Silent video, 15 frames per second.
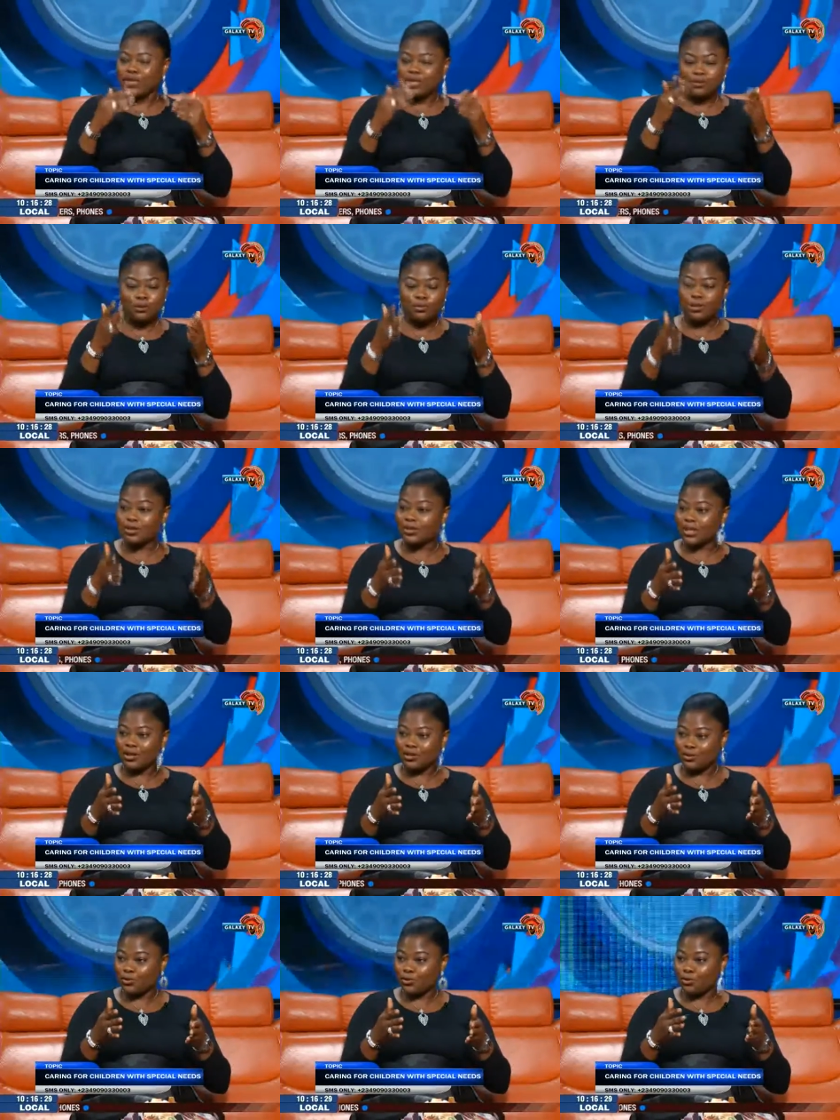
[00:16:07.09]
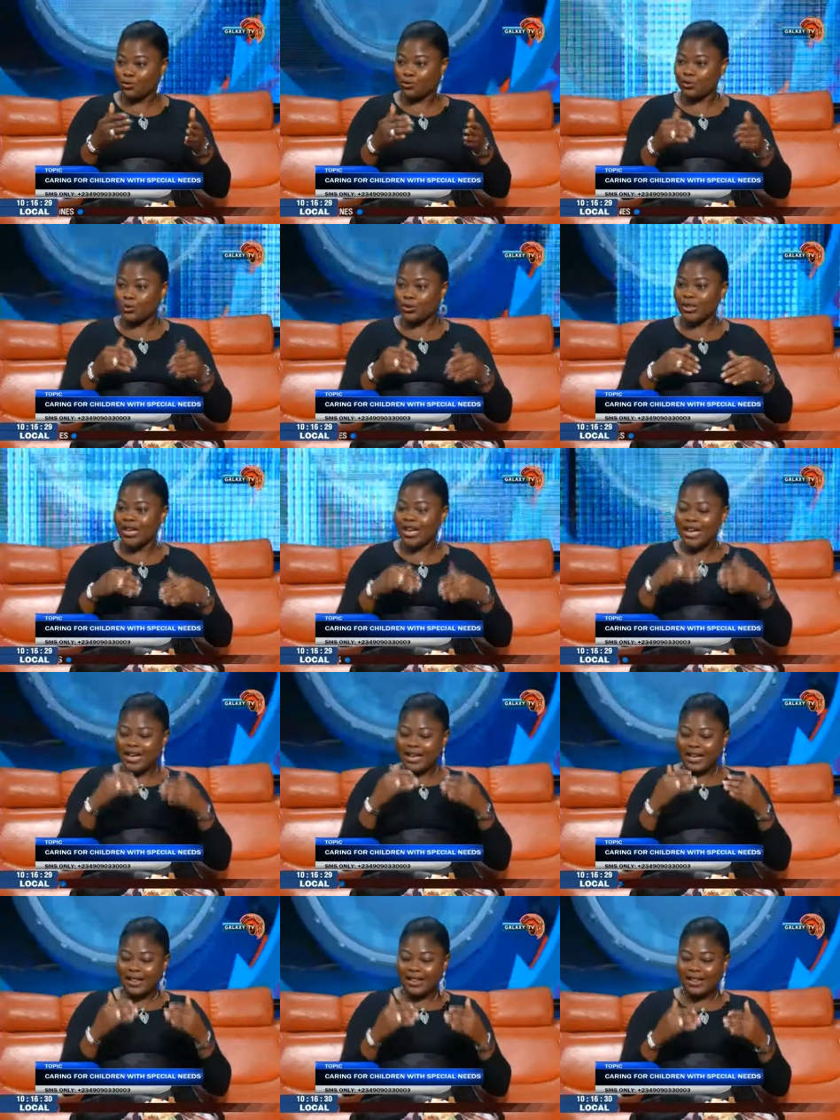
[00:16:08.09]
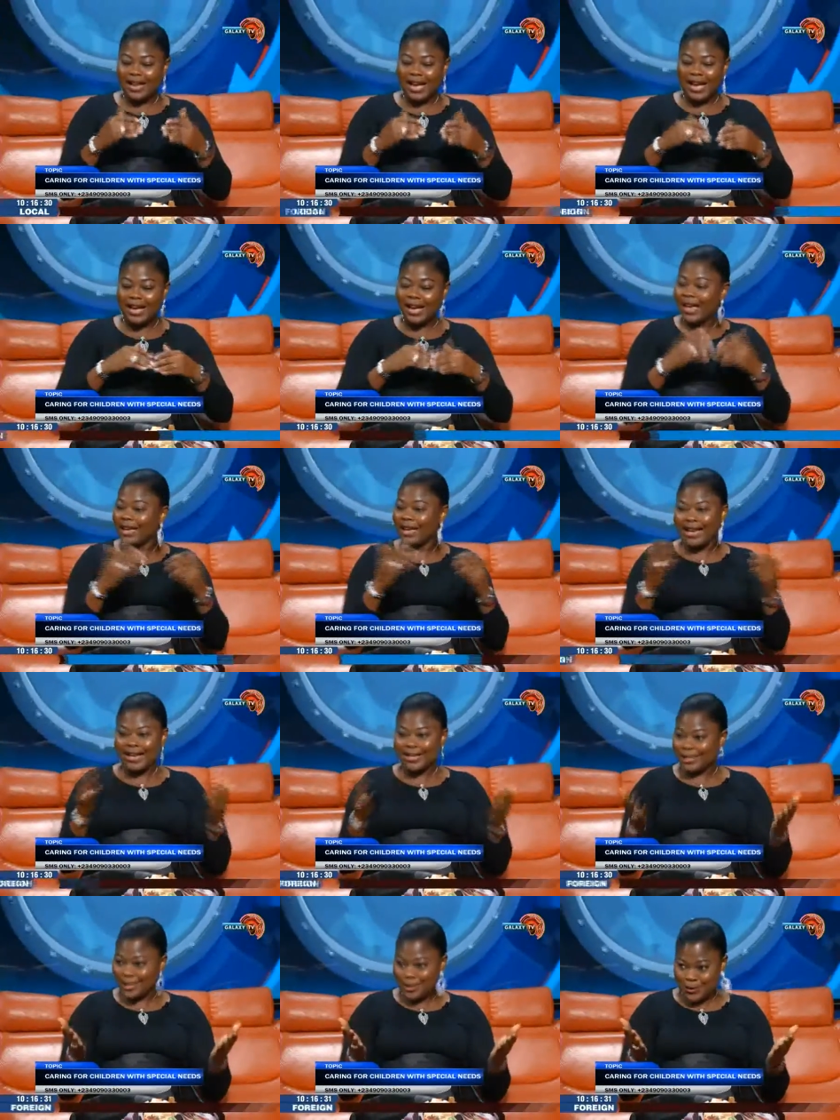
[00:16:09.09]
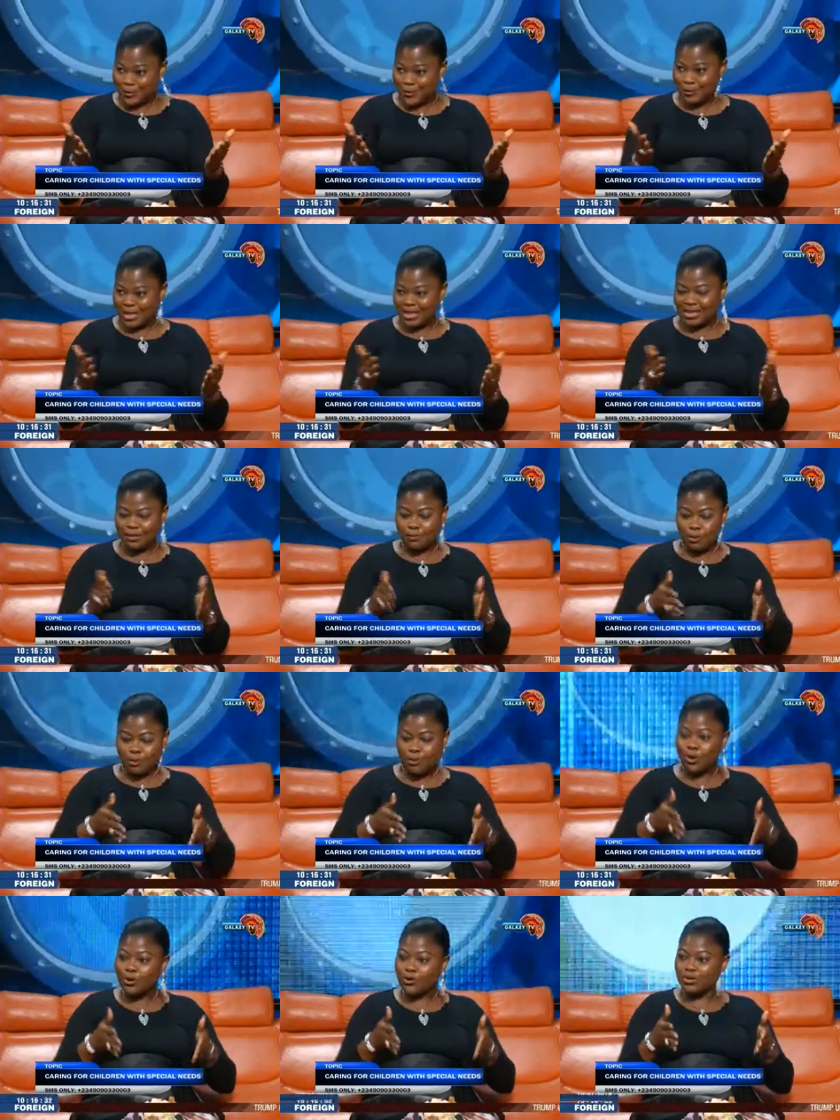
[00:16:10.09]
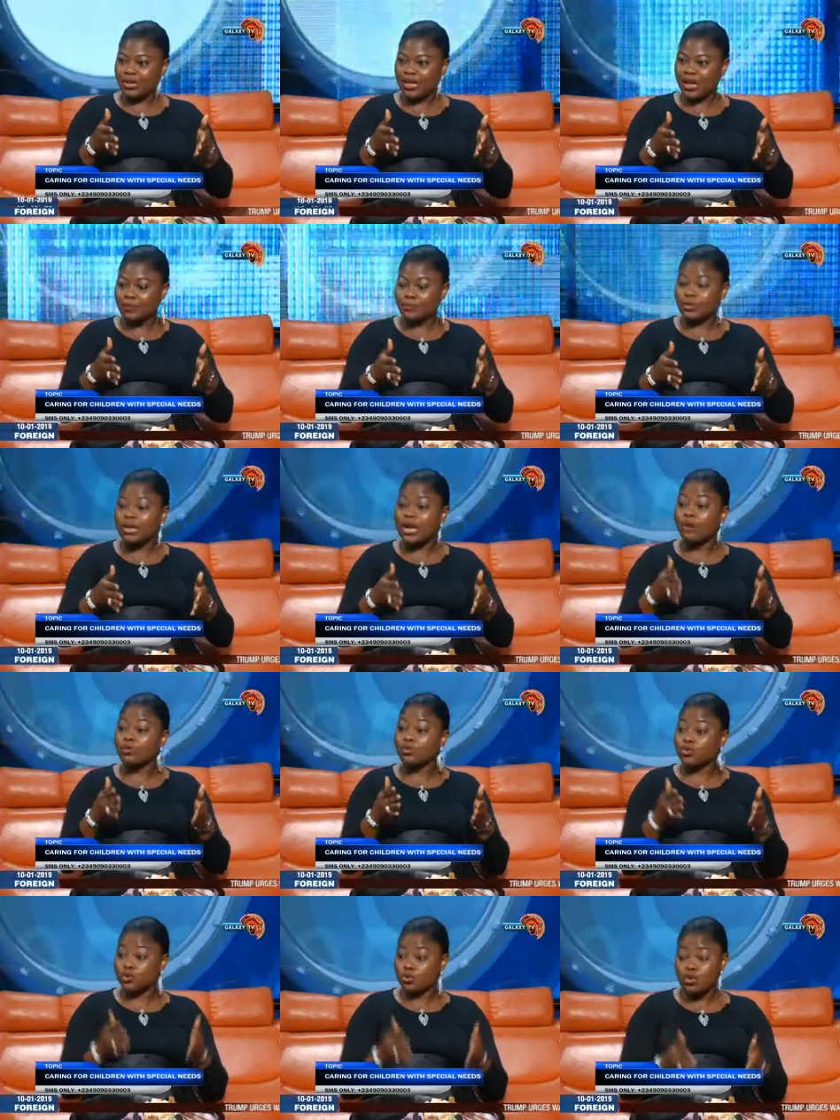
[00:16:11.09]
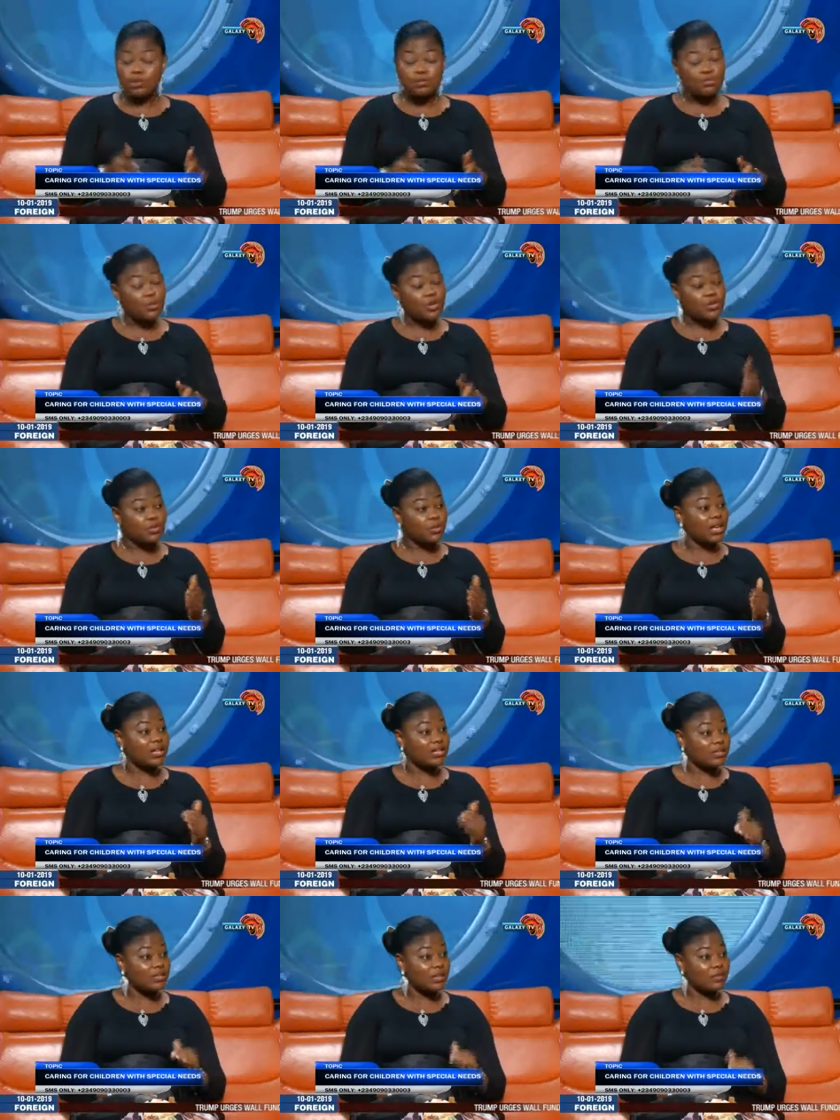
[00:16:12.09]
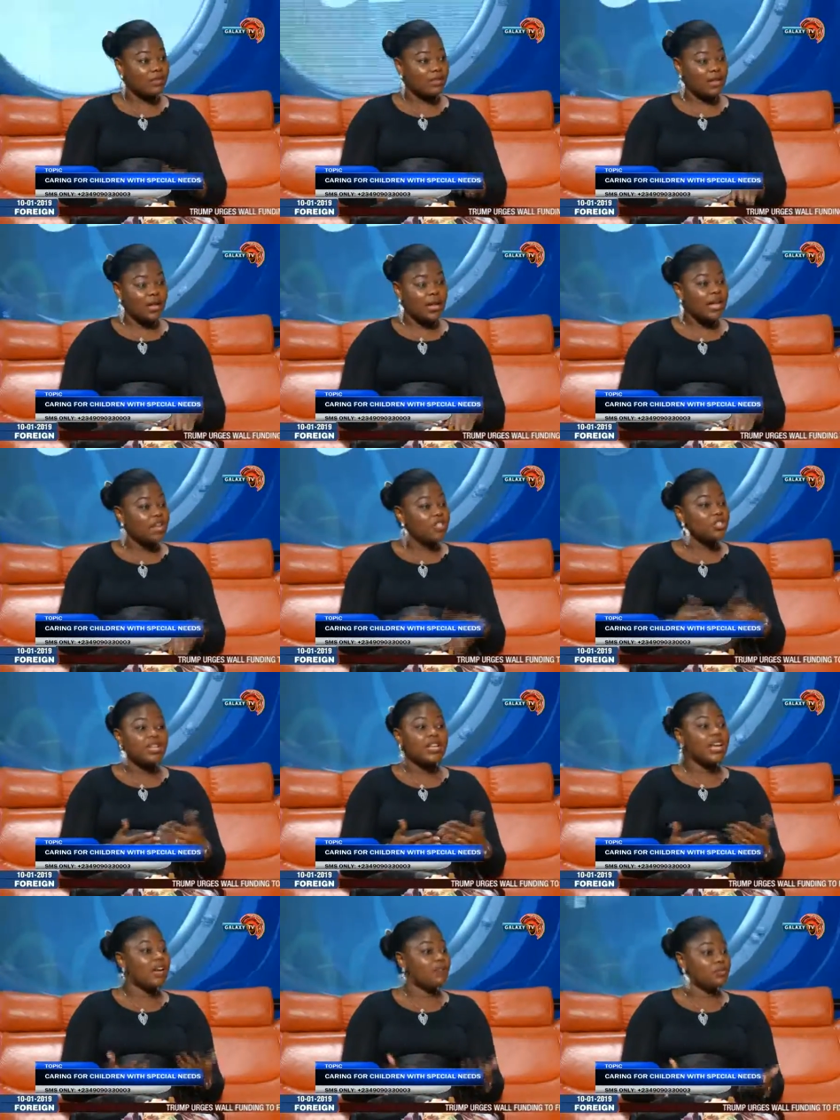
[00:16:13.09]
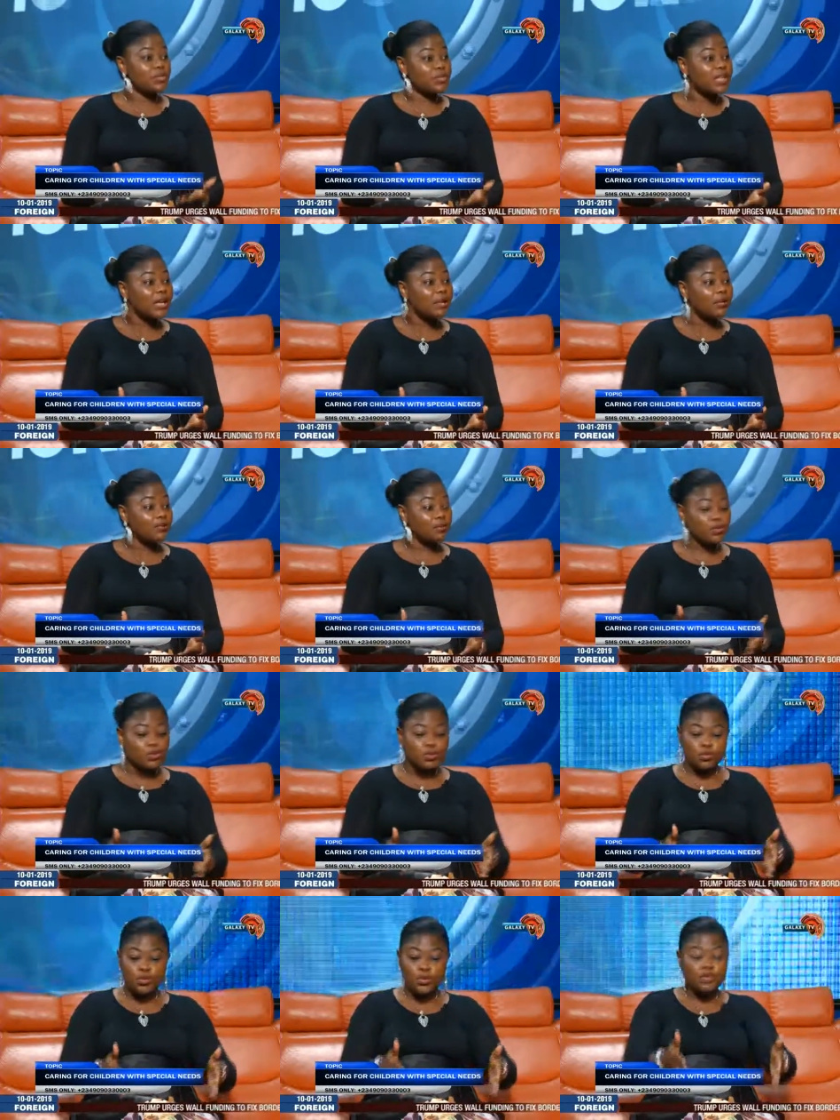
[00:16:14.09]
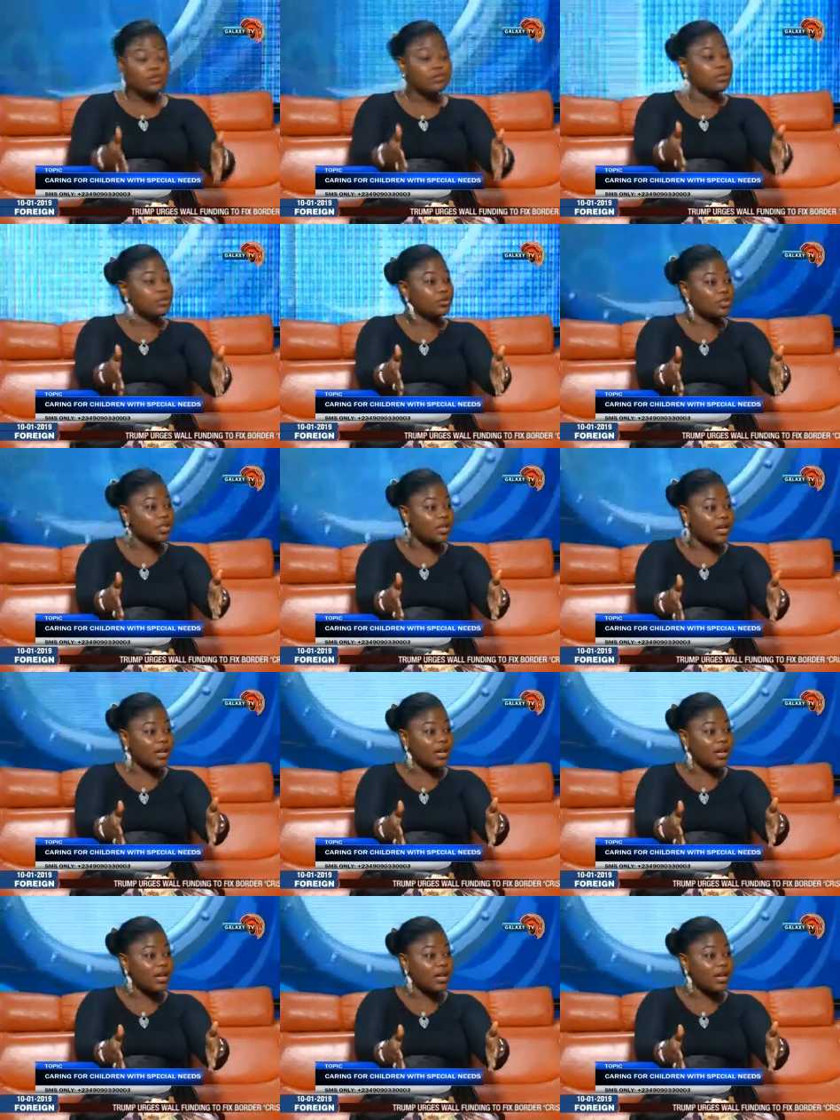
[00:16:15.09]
I've not been to that country before. And I didn't know myself. But when we got to the airport, I was so impressed when I discovered that she didn't have to stand up. Just wheel your chair.